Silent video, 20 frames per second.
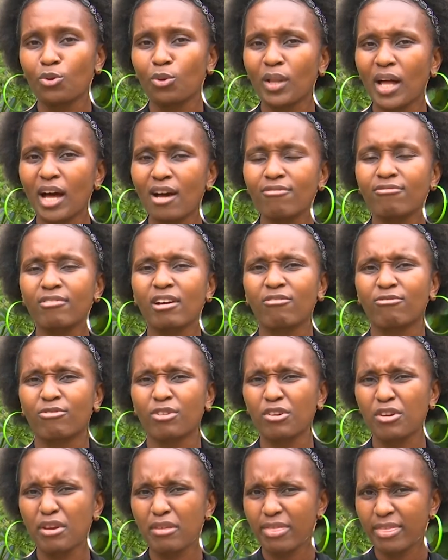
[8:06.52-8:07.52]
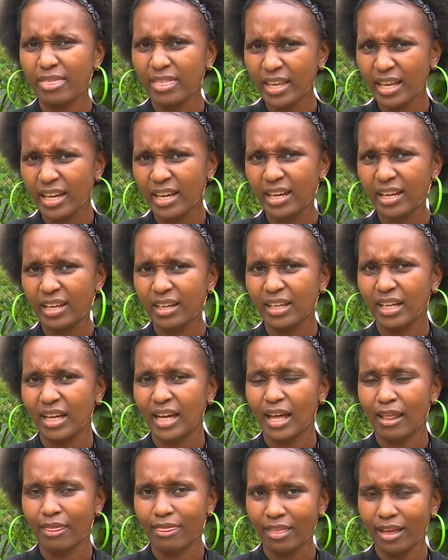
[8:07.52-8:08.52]
you'll have a very thick
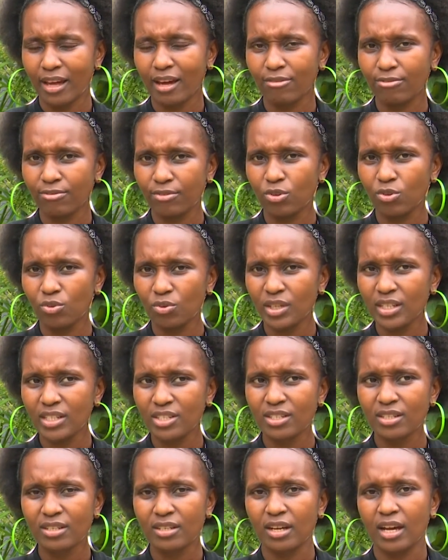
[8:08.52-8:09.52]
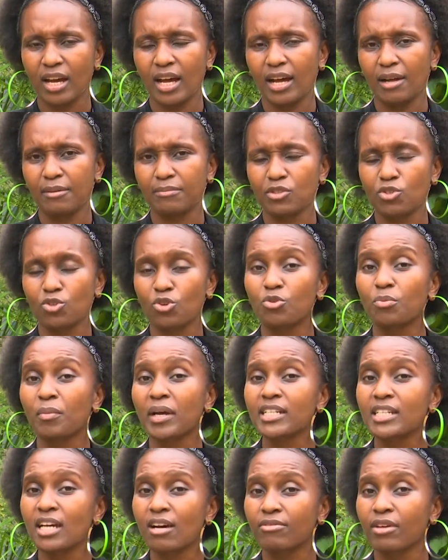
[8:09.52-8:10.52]
a thicker fluid um, so you
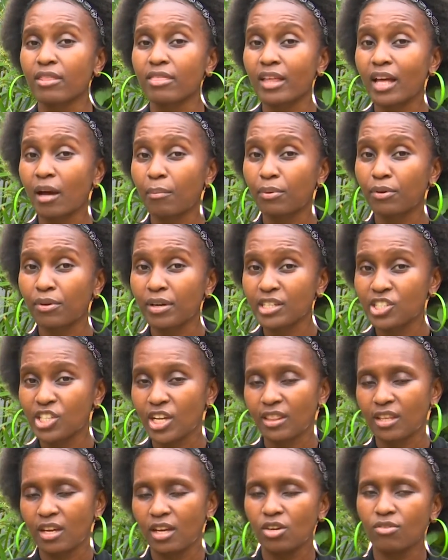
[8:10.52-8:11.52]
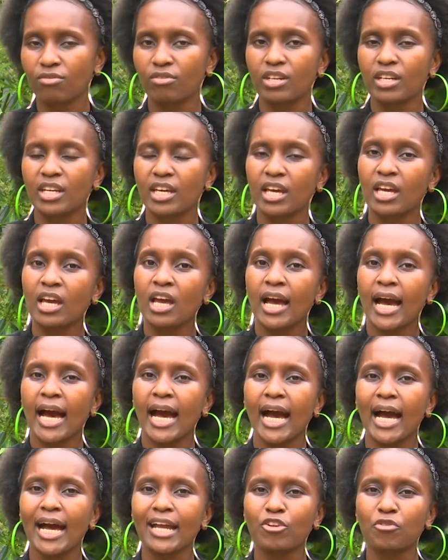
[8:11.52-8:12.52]
might have a thicker porridge at the end of the day
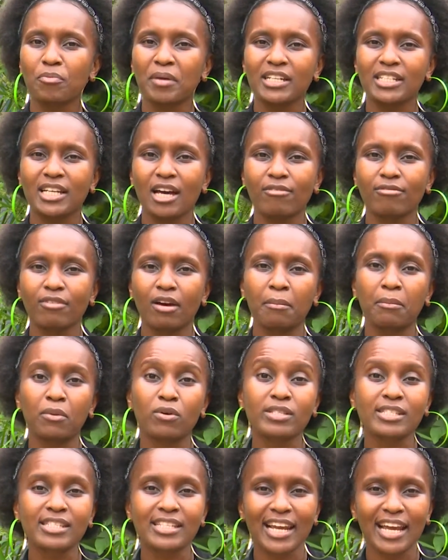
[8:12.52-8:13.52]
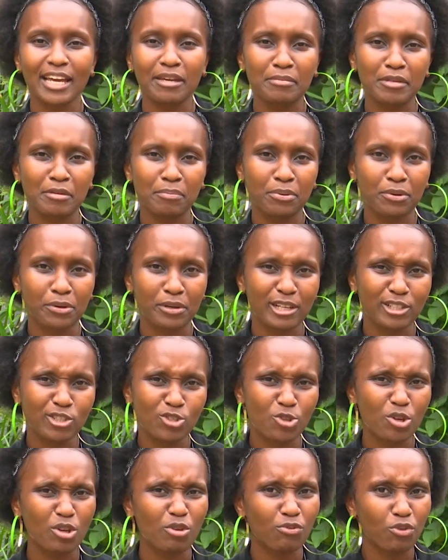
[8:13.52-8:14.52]
and you might have a more slimy porridge
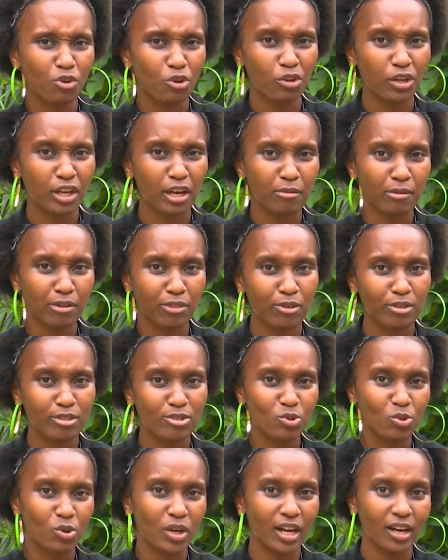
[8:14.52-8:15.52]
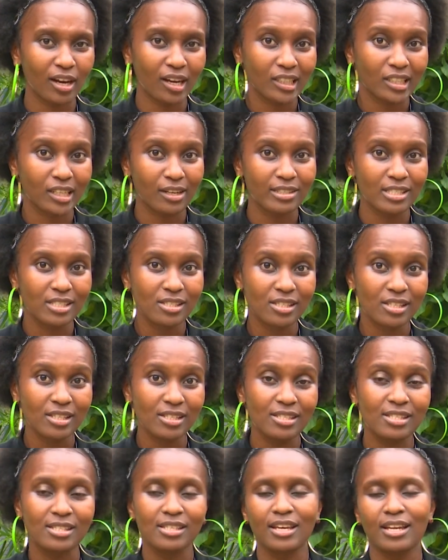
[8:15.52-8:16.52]
so if you're okay with those two
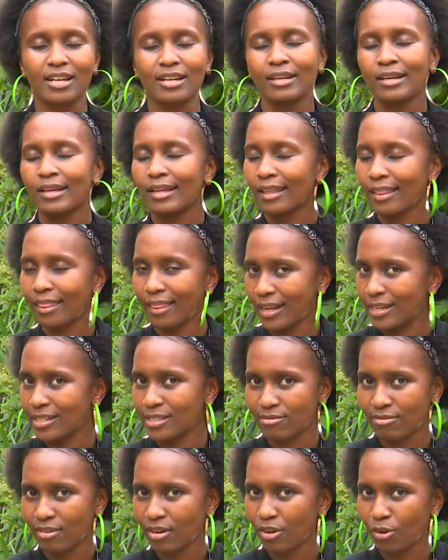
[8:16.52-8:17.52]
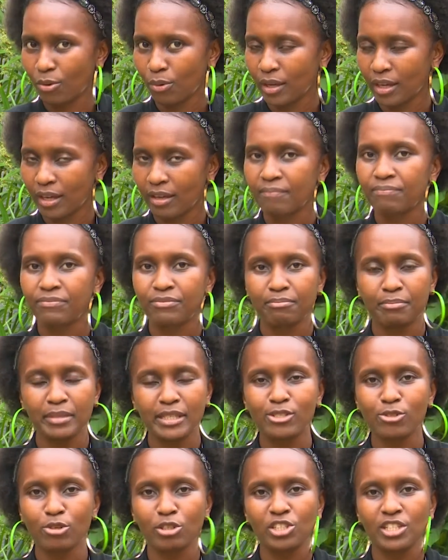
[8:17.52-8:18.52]
characteristics then that is very okay
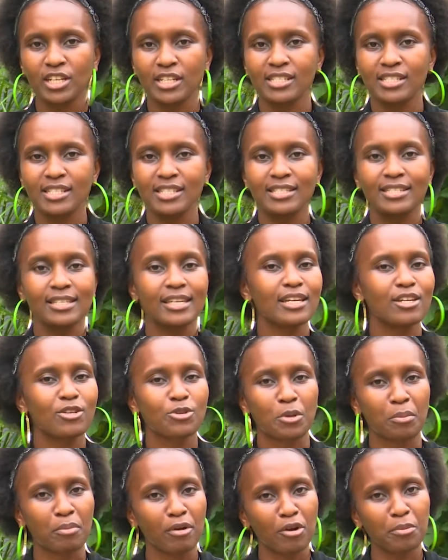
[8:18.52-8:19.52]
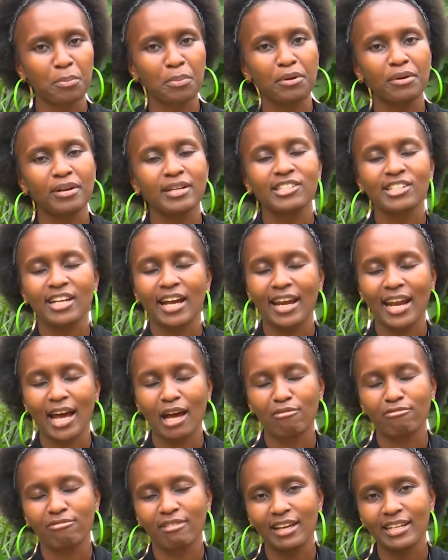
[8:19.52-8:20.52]
mix your chia seeds in your brown porridge and
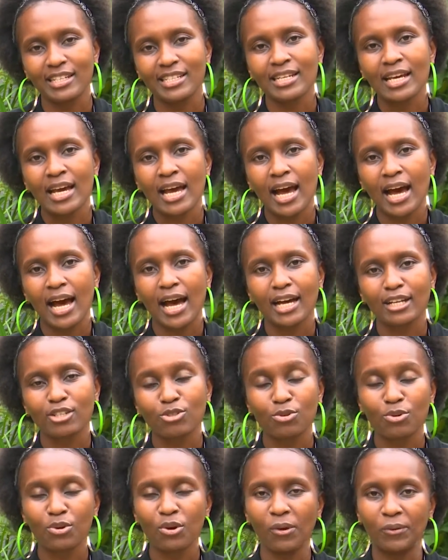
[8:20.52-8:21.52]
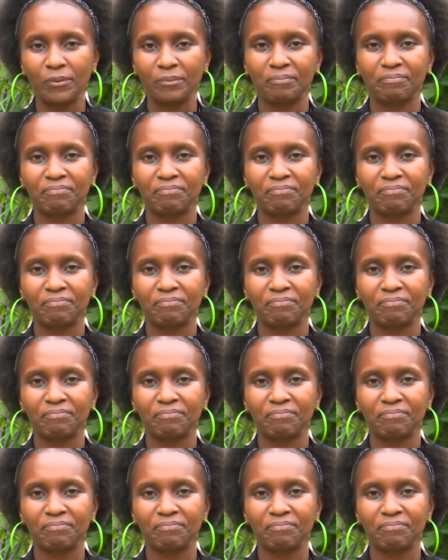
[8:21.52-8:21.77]
have that uh, to go